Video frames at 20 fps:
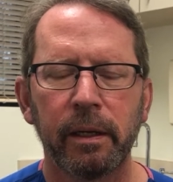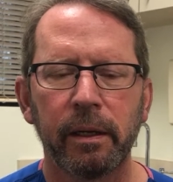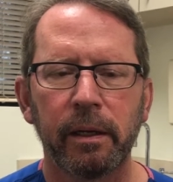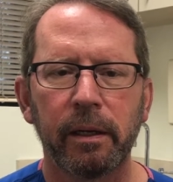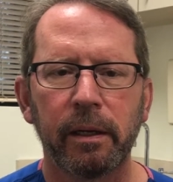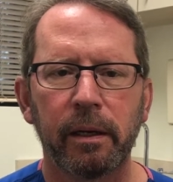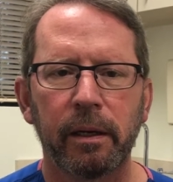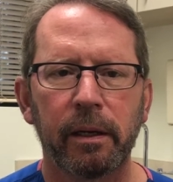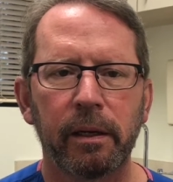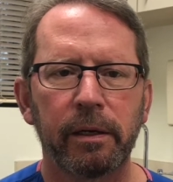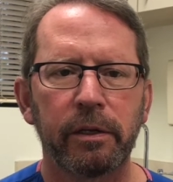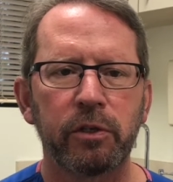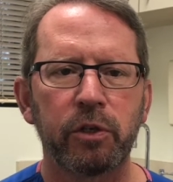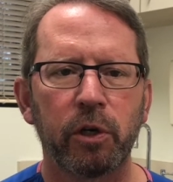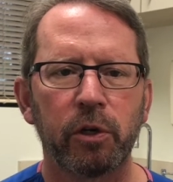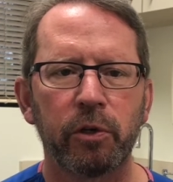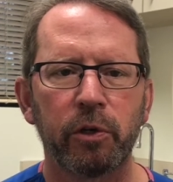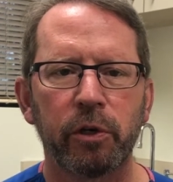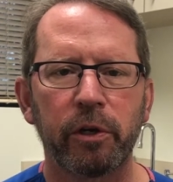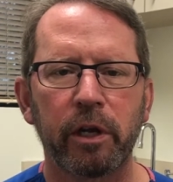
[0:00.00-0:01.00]
And
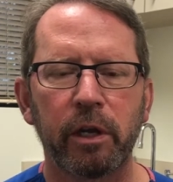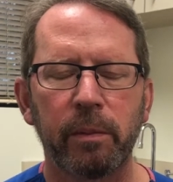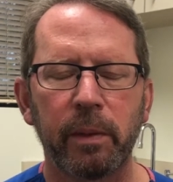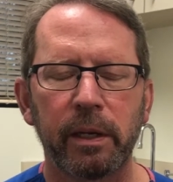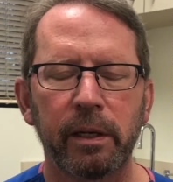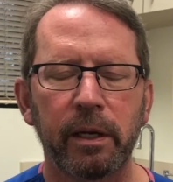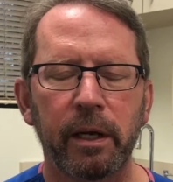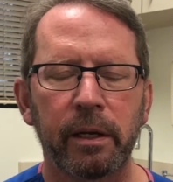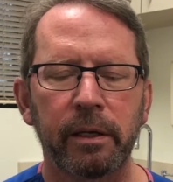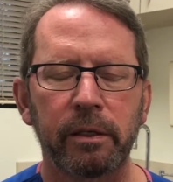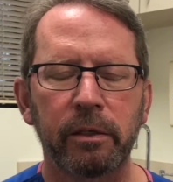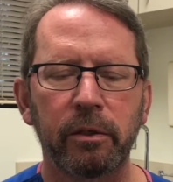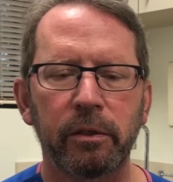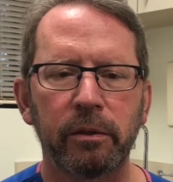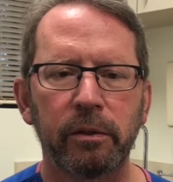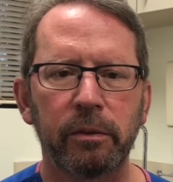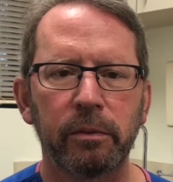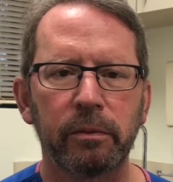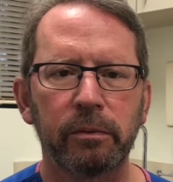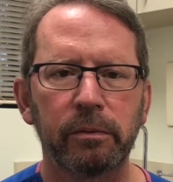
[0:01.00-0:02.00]
surgery can be done
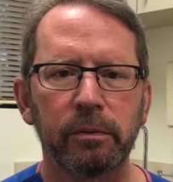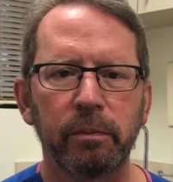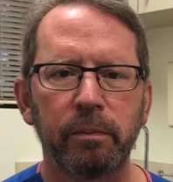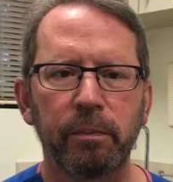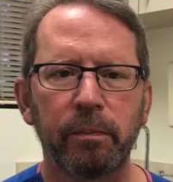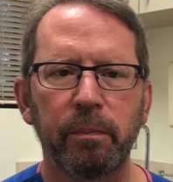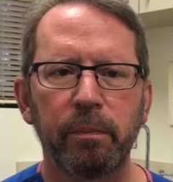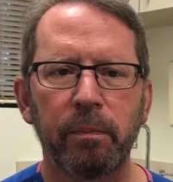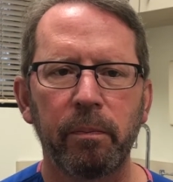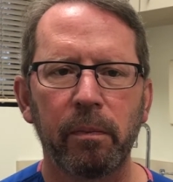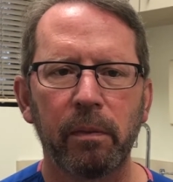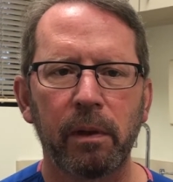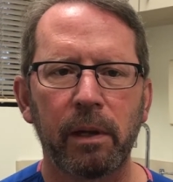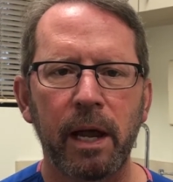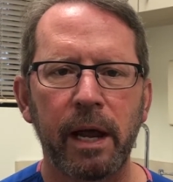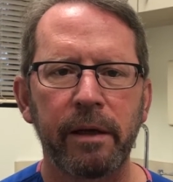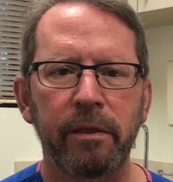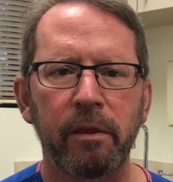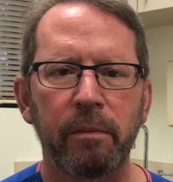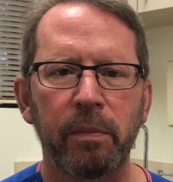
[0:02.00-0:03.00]
to
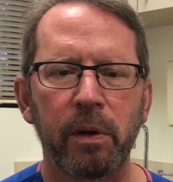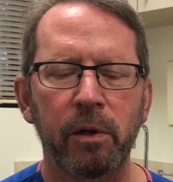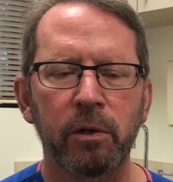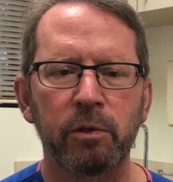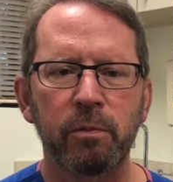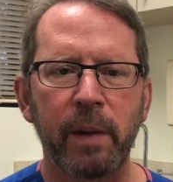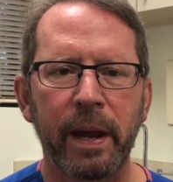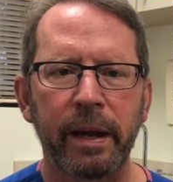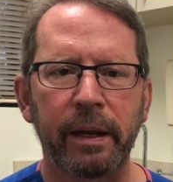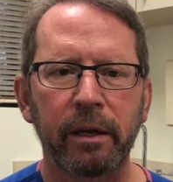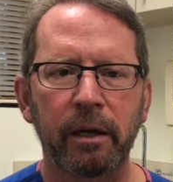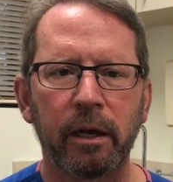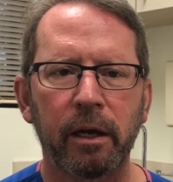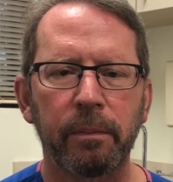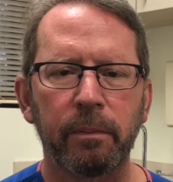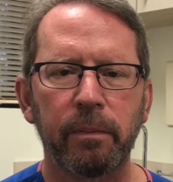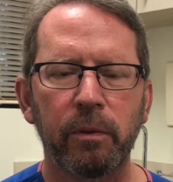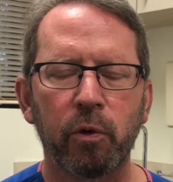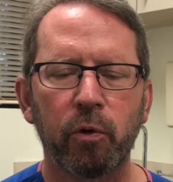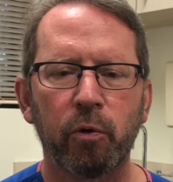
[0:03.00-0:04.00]
line the bones back
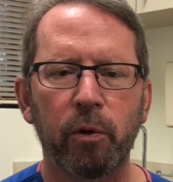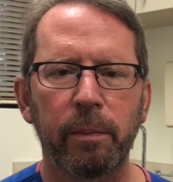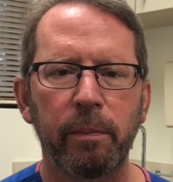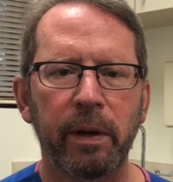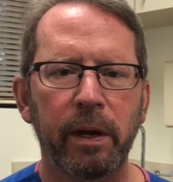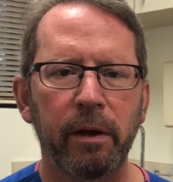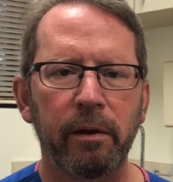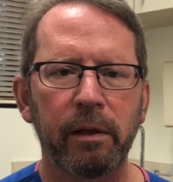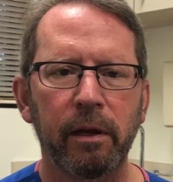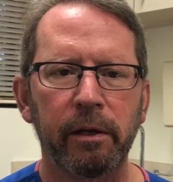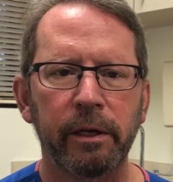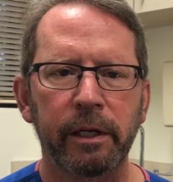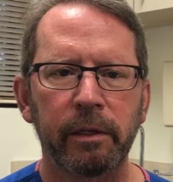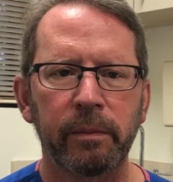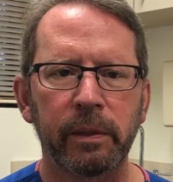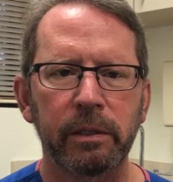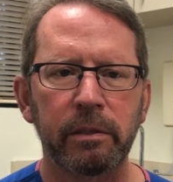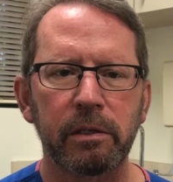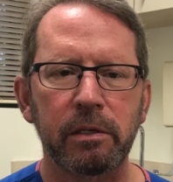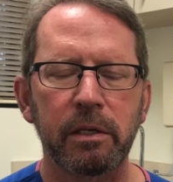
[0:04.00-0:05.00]
up or repair the
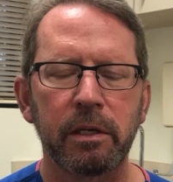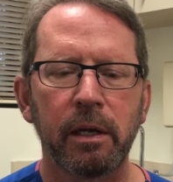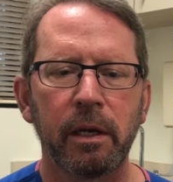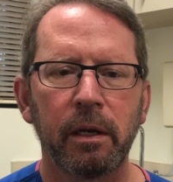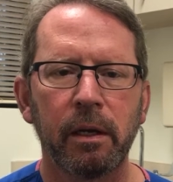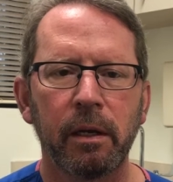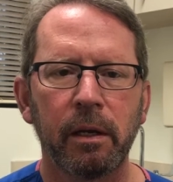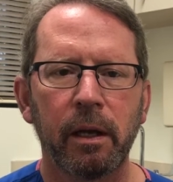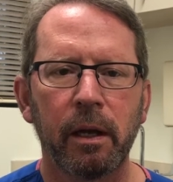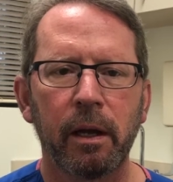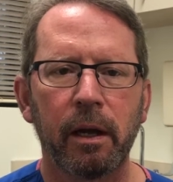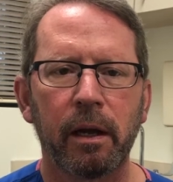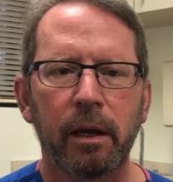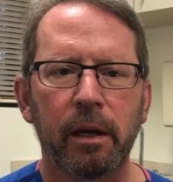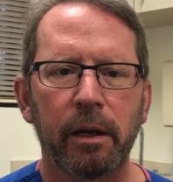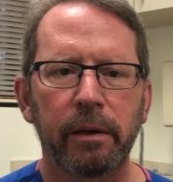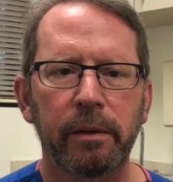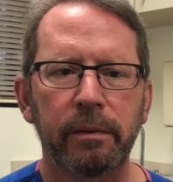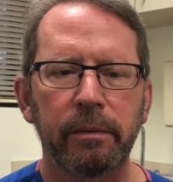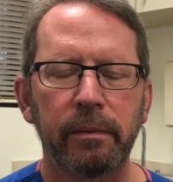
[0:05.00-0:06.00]
ligaments
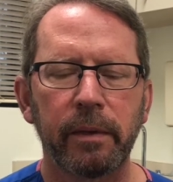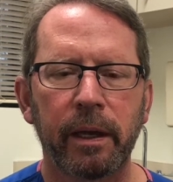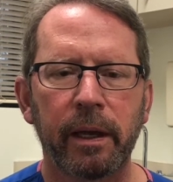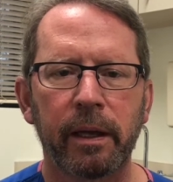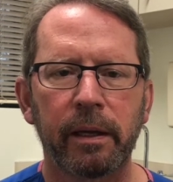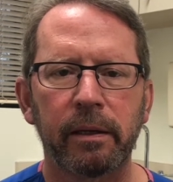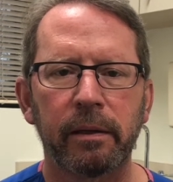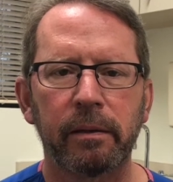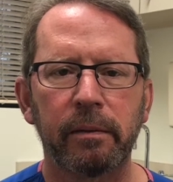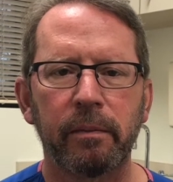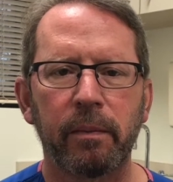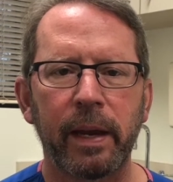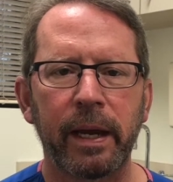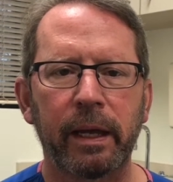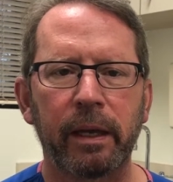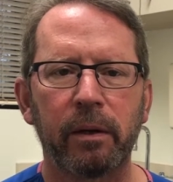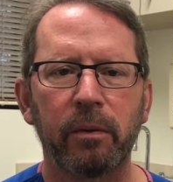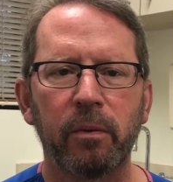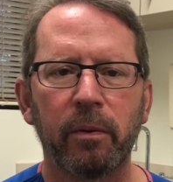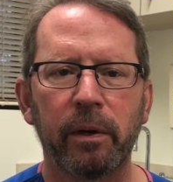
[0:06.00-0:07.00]
and
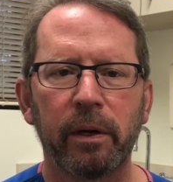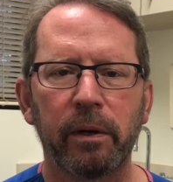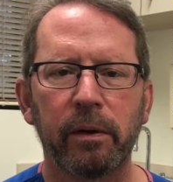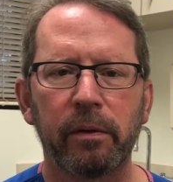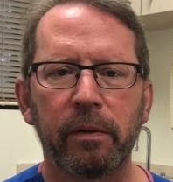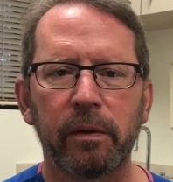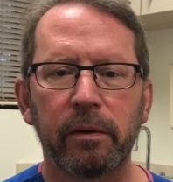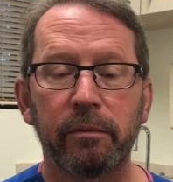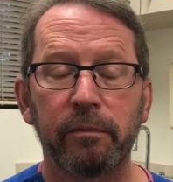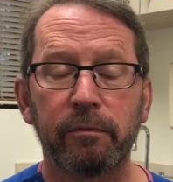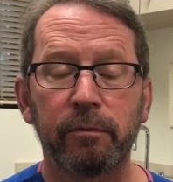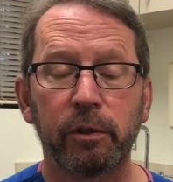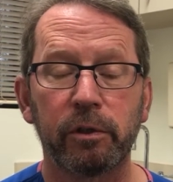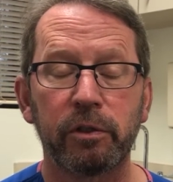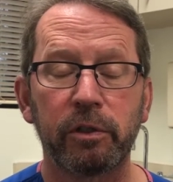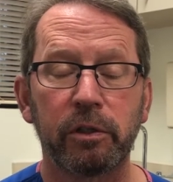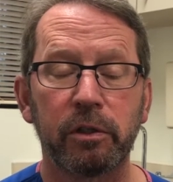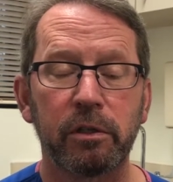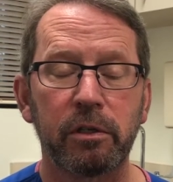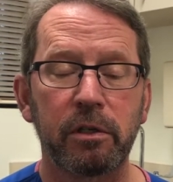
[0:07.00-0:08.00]
make it where the
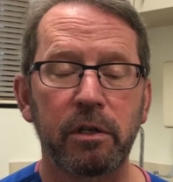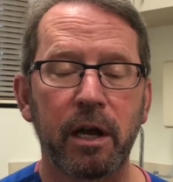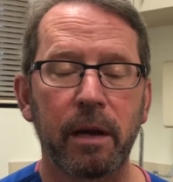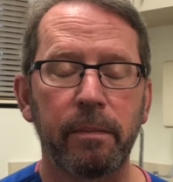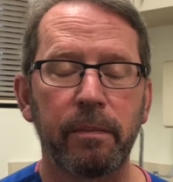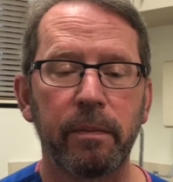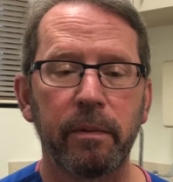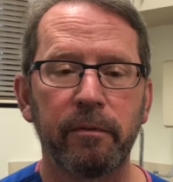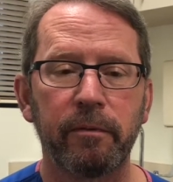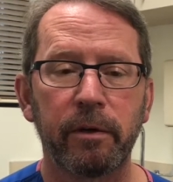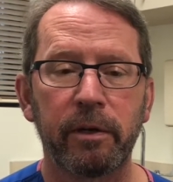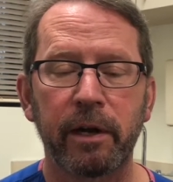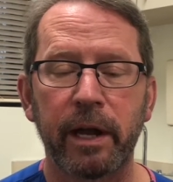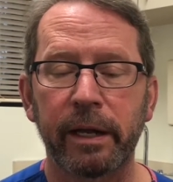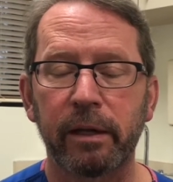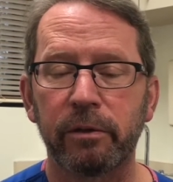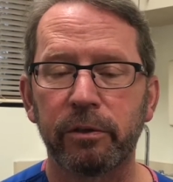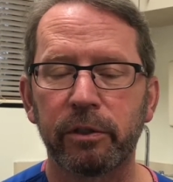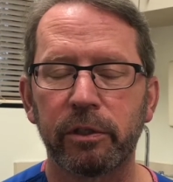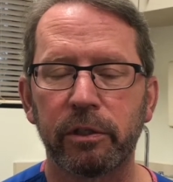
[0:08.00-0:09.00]
foot and
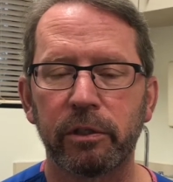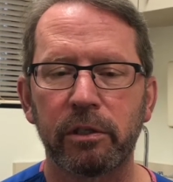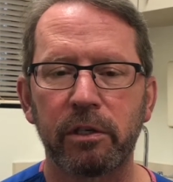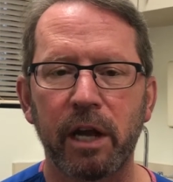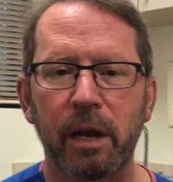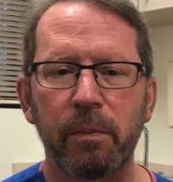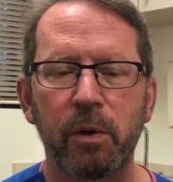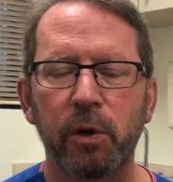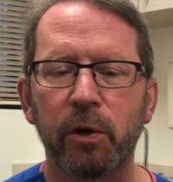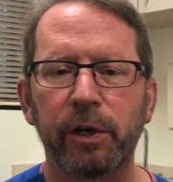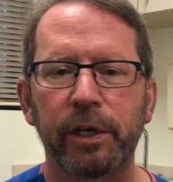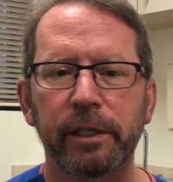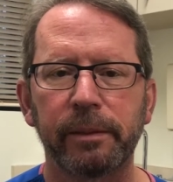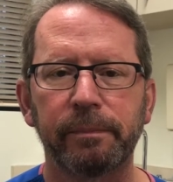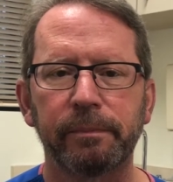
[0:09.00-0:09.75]
ankle should stop hurting.